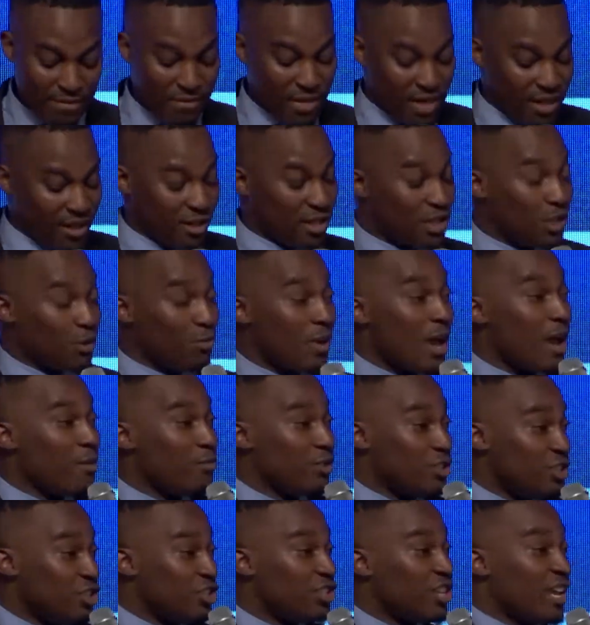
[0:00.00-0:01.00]
So why would
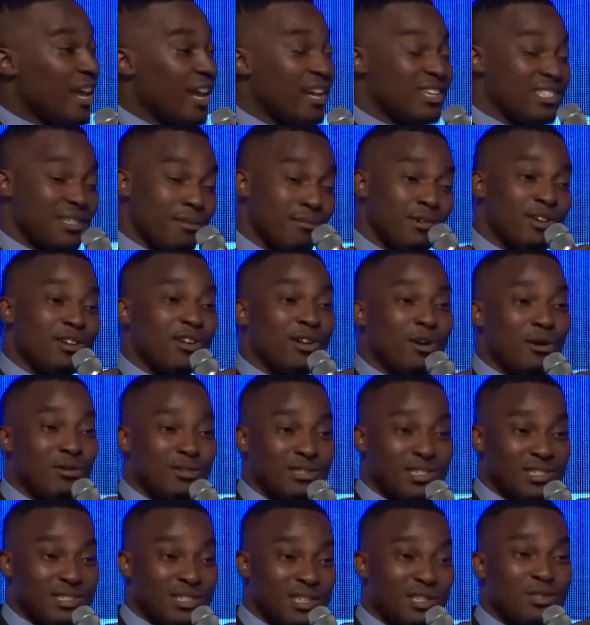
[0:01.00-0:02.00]
you change? I'm going to close
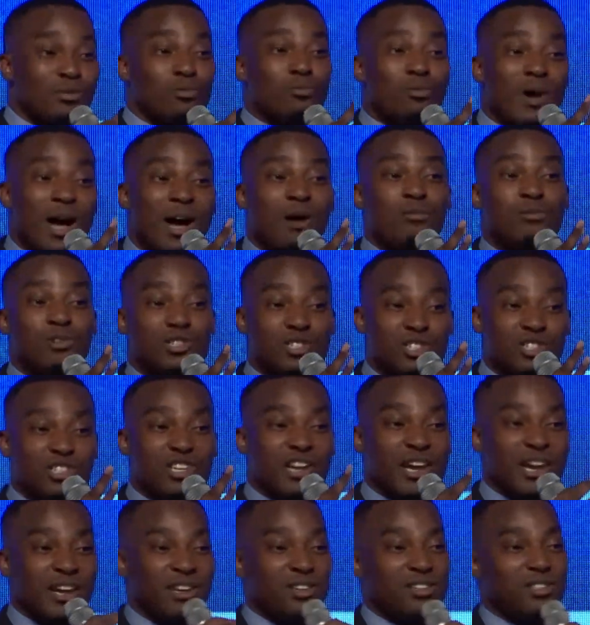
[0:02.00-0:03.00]
this. Why would you
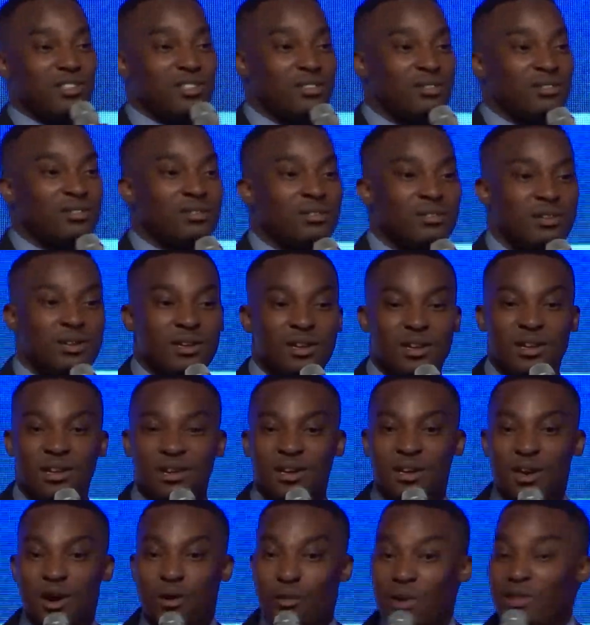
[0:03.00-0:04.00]
change?
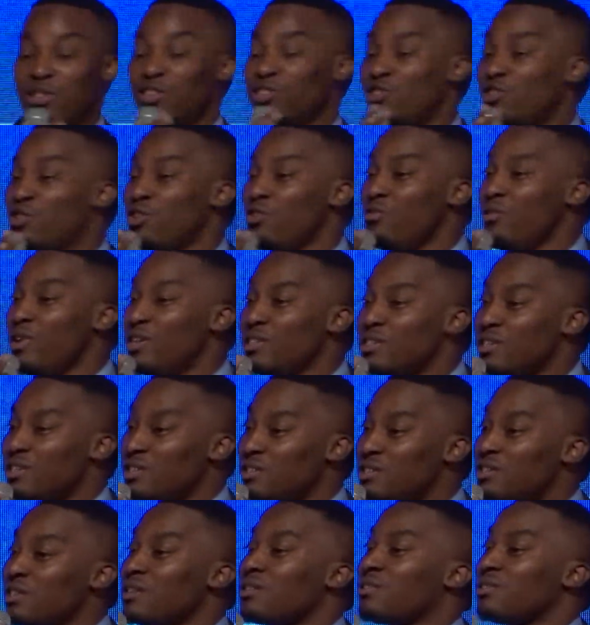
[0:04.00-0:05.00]
Well, the true reason is
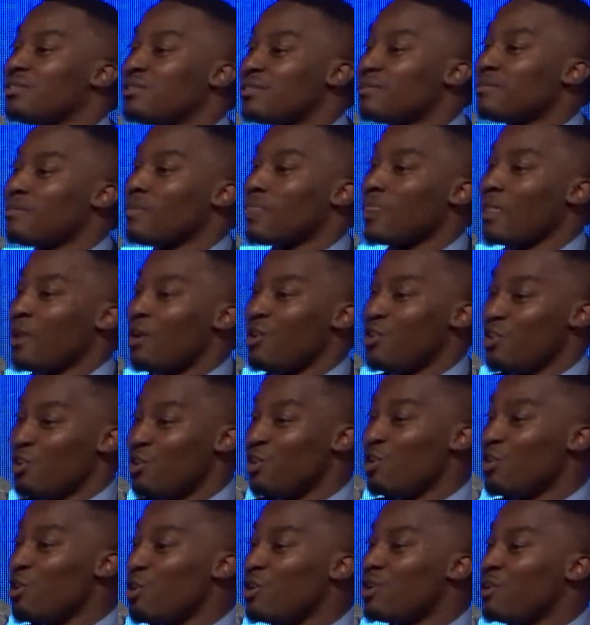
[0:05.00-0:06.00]
this. You don't
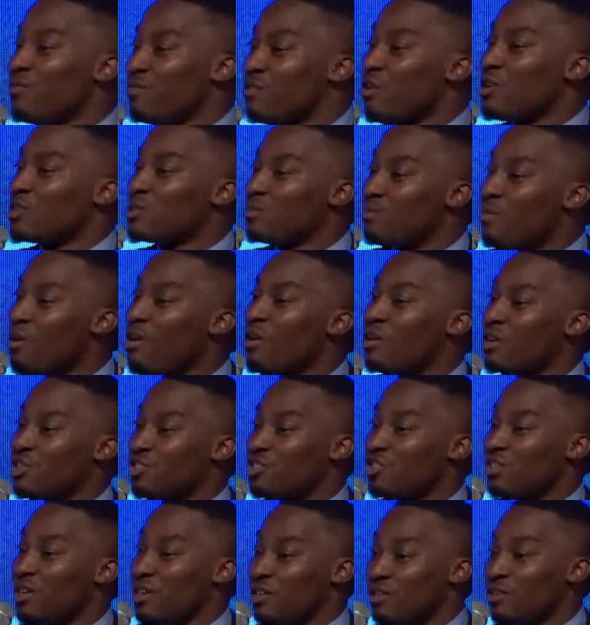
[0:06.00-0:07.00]
know you've lost market
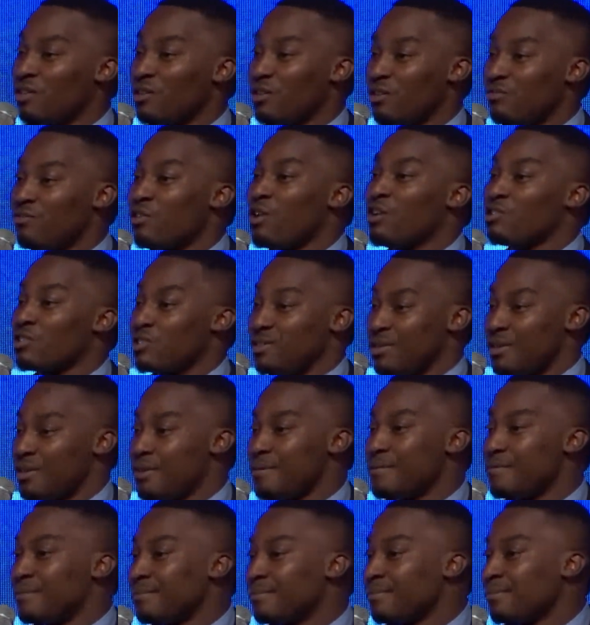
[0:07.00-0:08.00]
share until you've lost it.
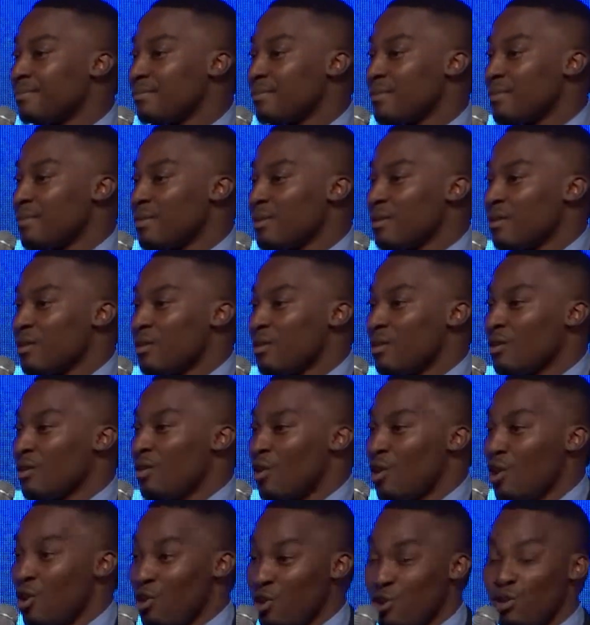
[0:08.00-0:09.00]

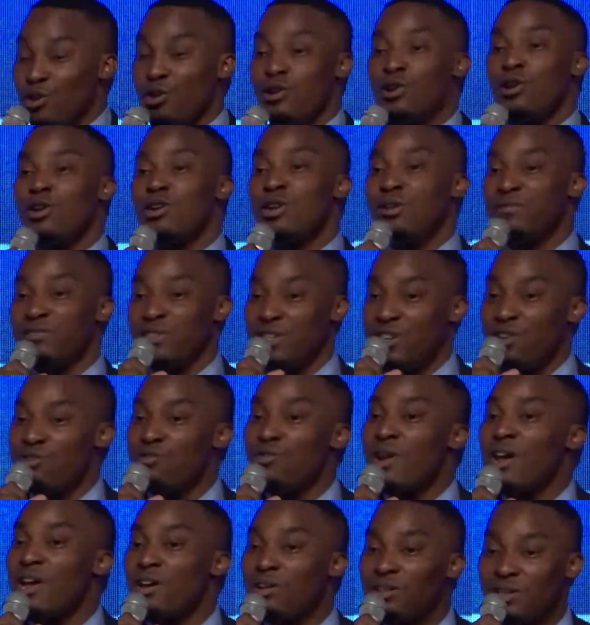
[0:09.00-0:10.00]
You don't know you've
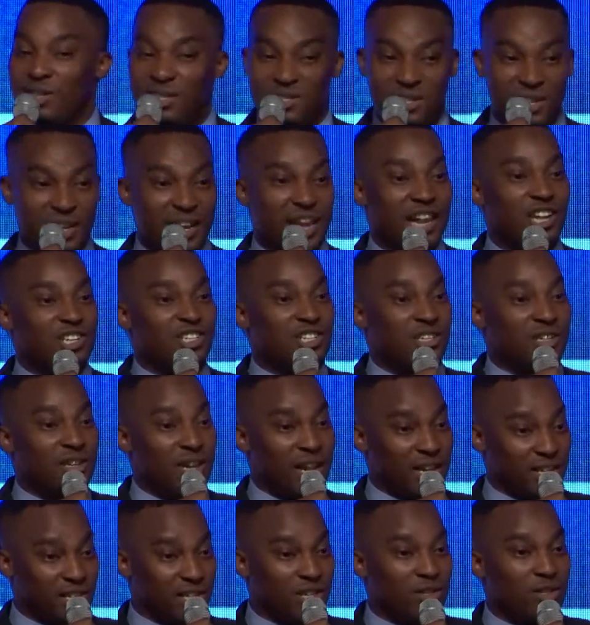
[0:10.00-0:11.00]
derailed as a nation
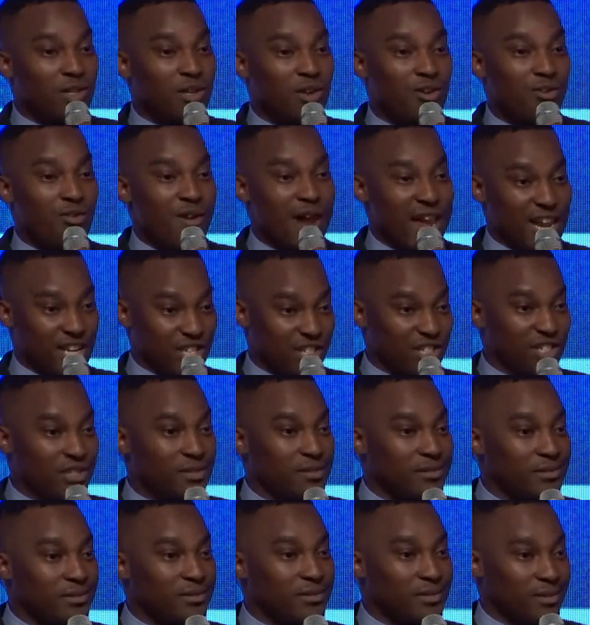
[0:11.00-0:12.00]
until you crash.
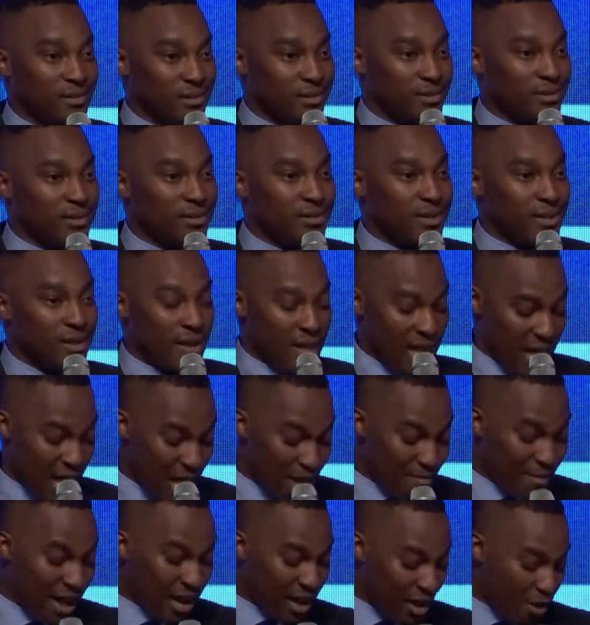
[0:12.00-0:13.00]
And
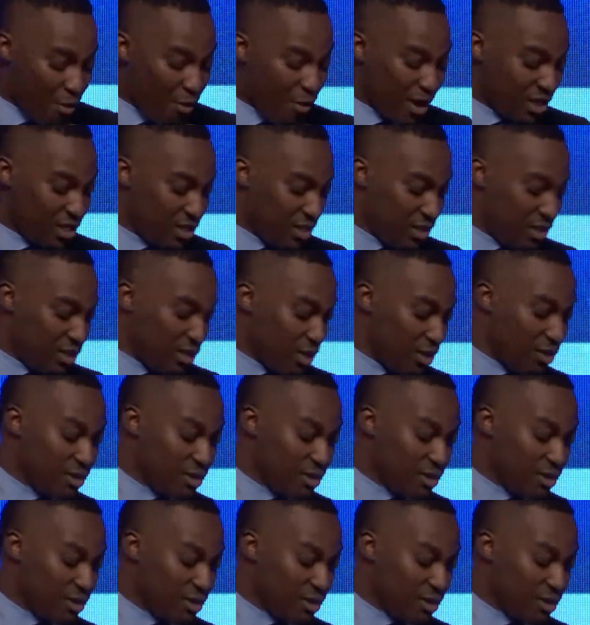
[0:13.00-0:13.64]
my question to you